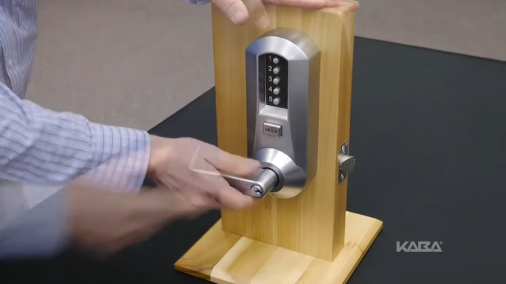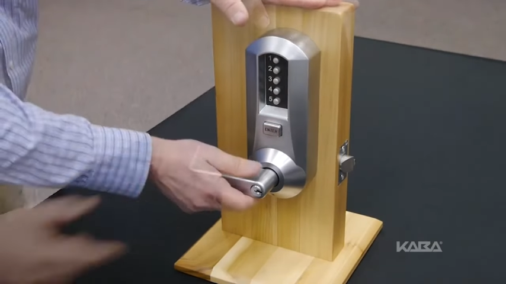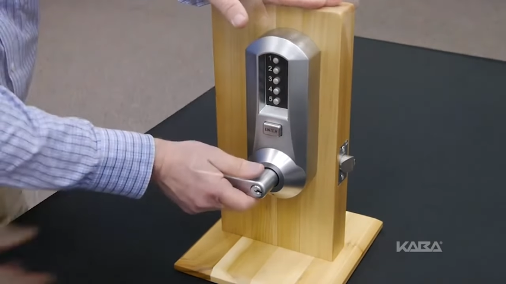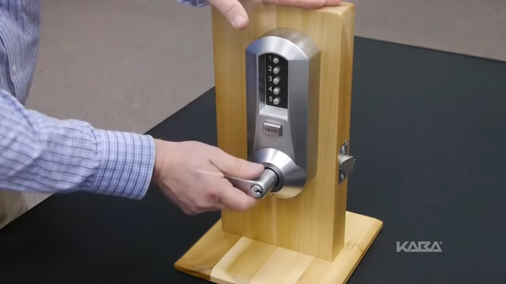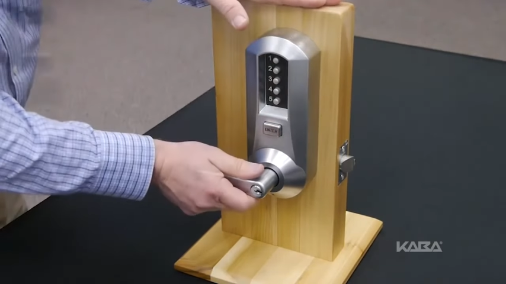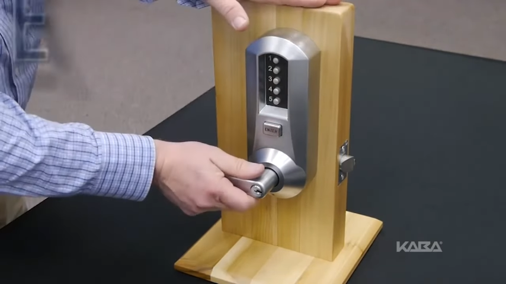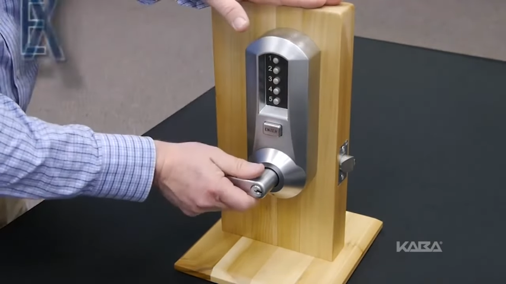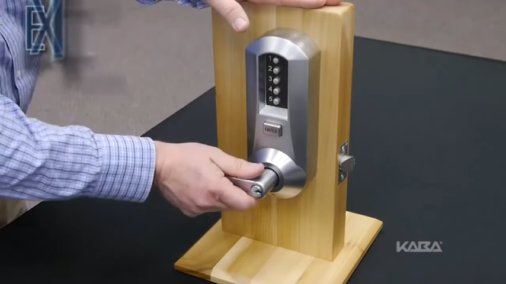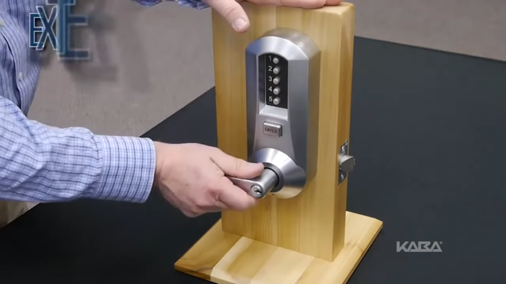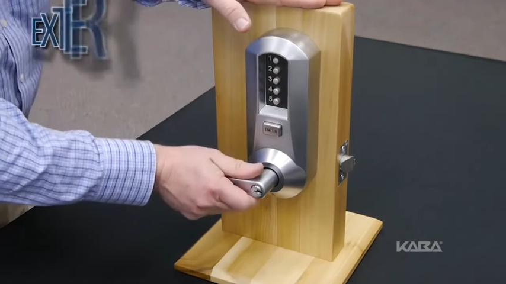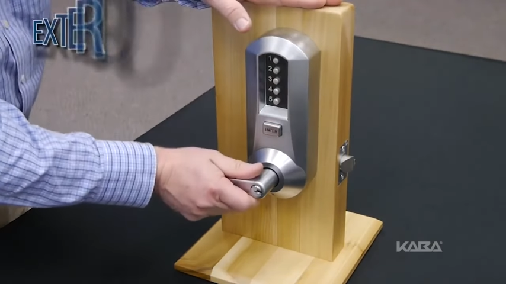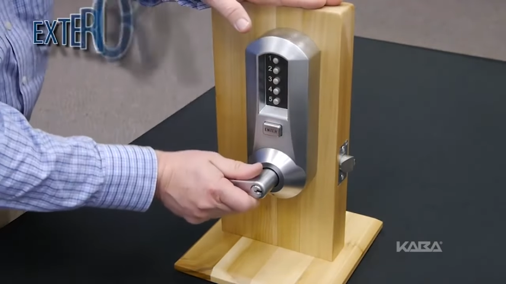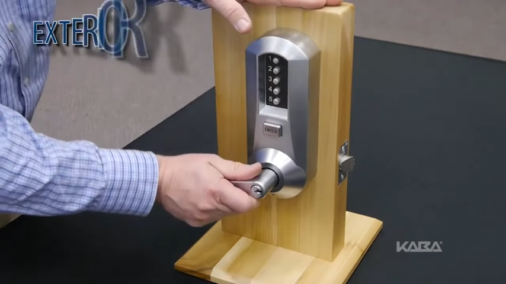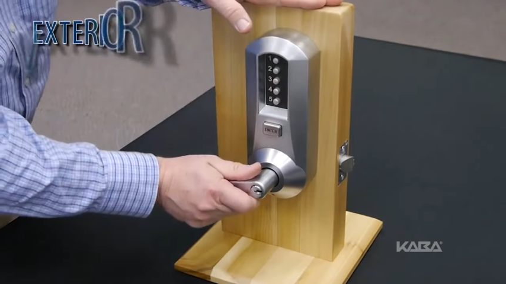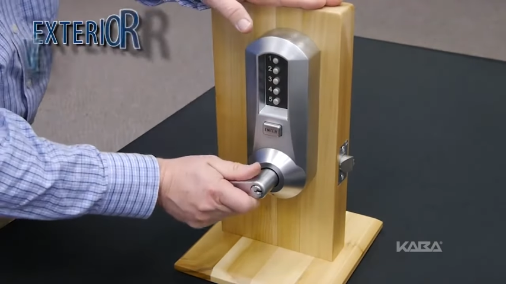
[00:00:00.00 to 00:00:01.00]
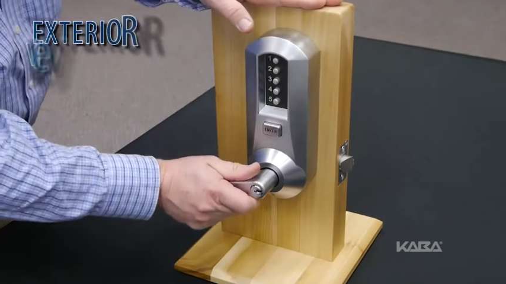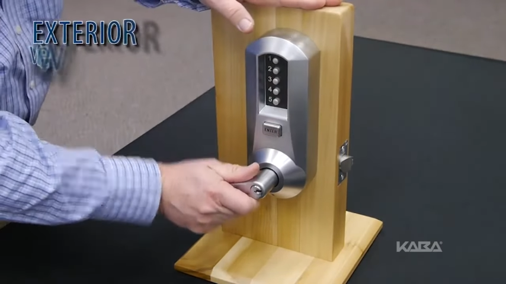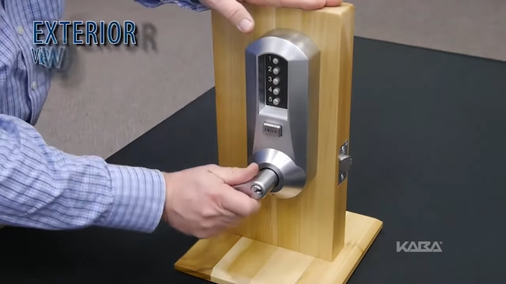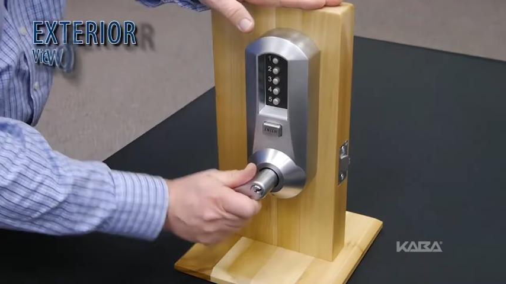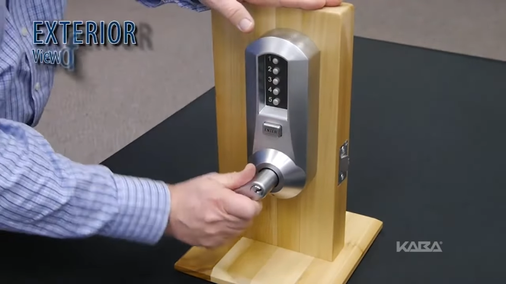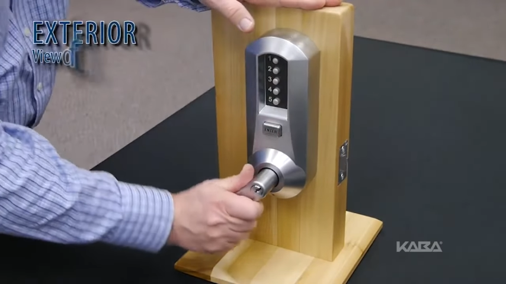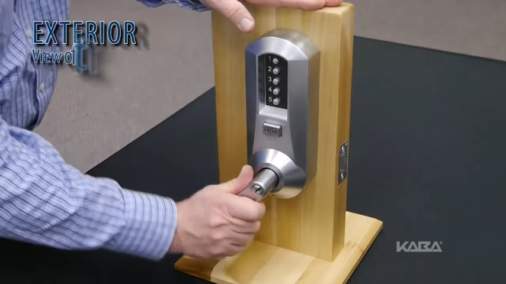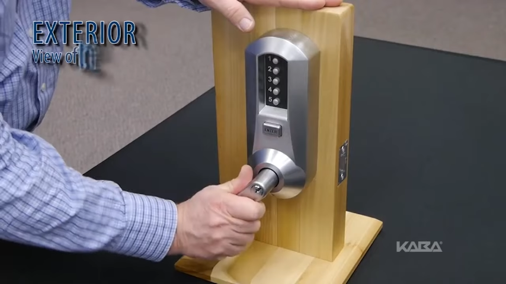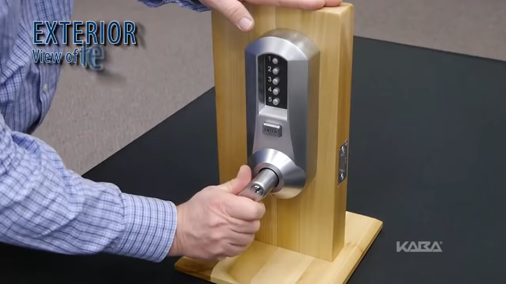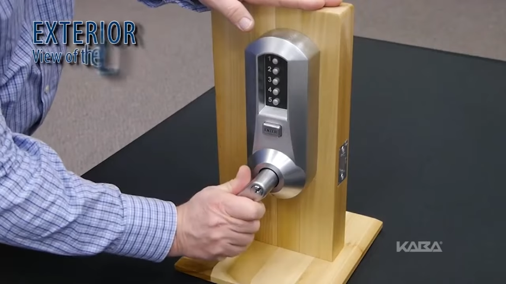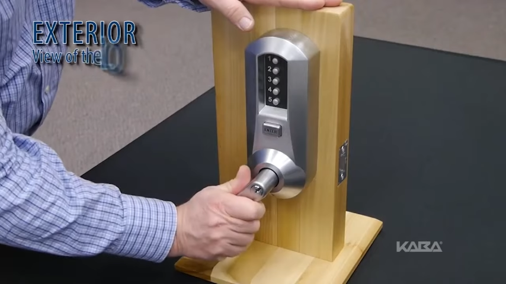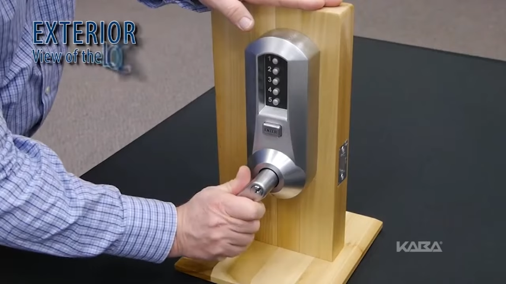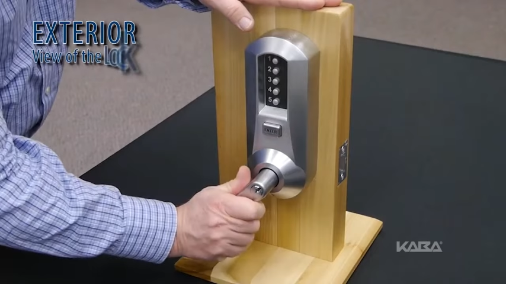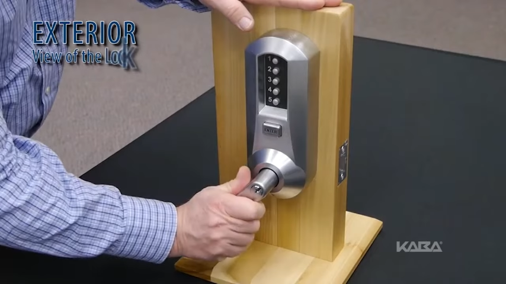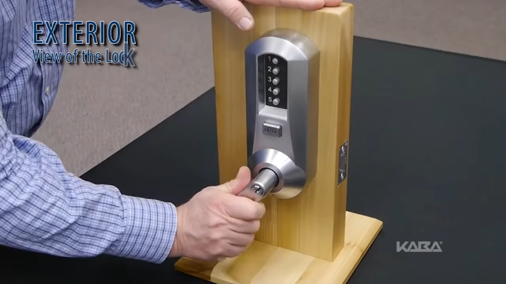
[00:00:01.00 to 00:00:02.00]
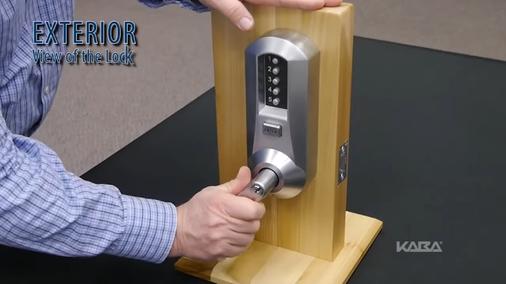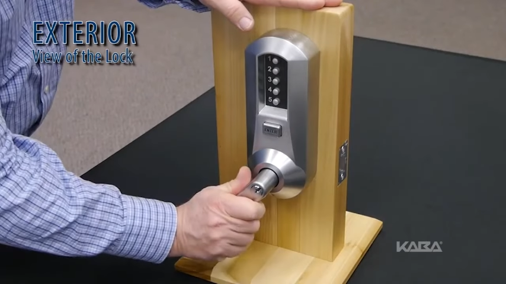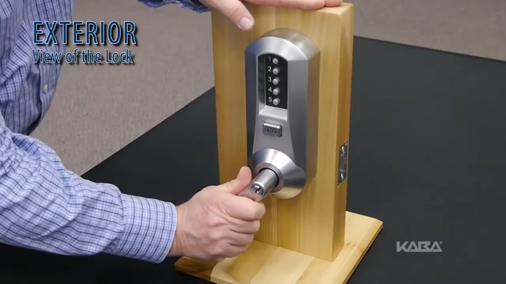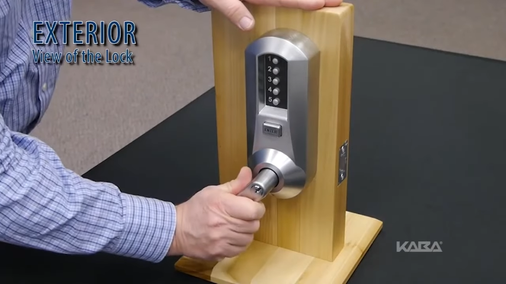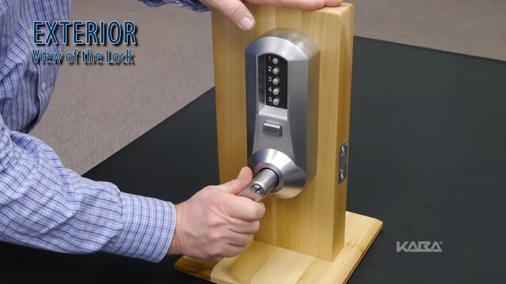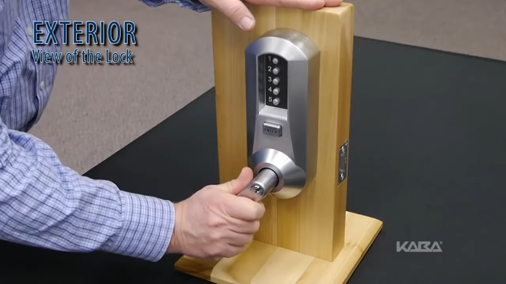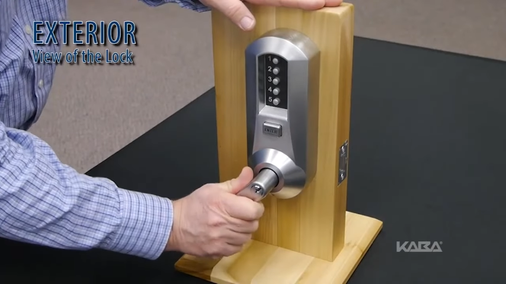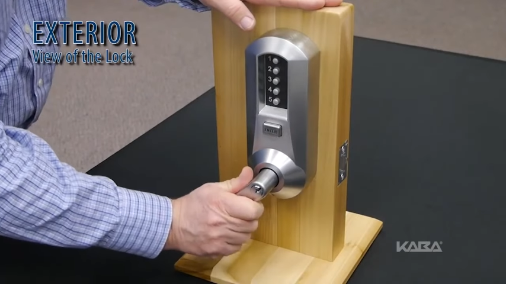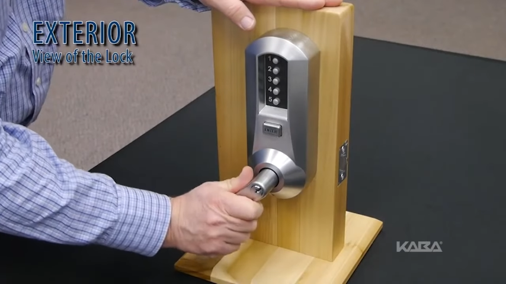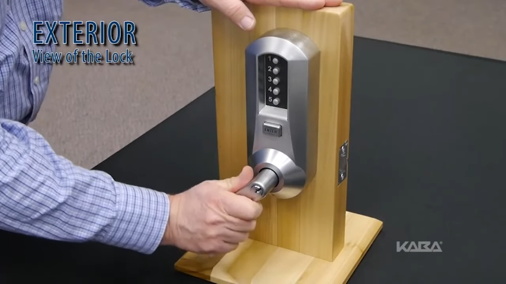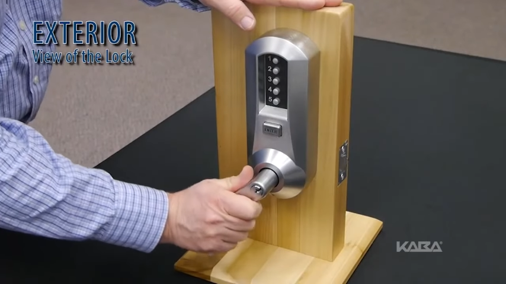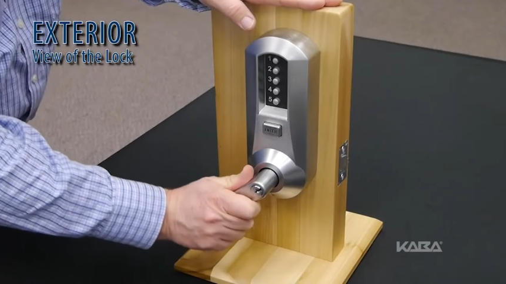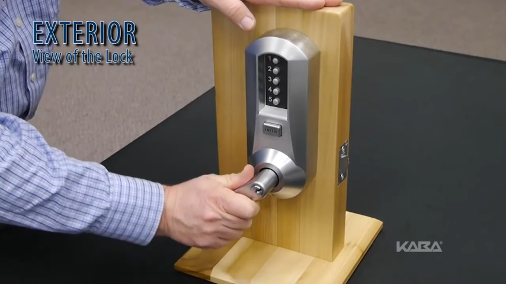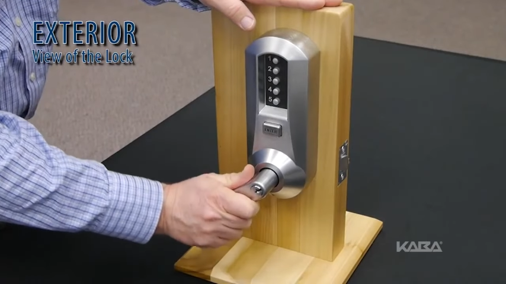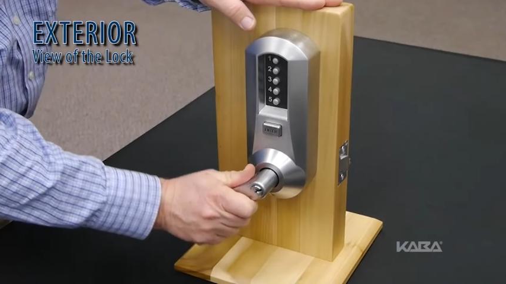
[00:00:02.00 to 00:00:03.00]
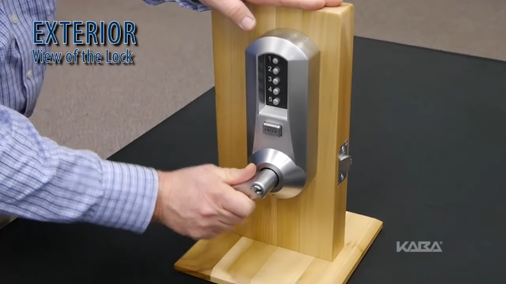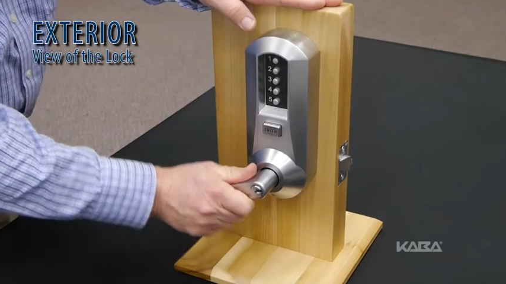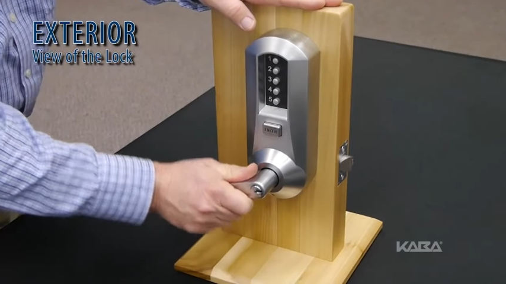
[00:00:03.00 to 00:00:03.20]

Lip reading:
(no speaker visible)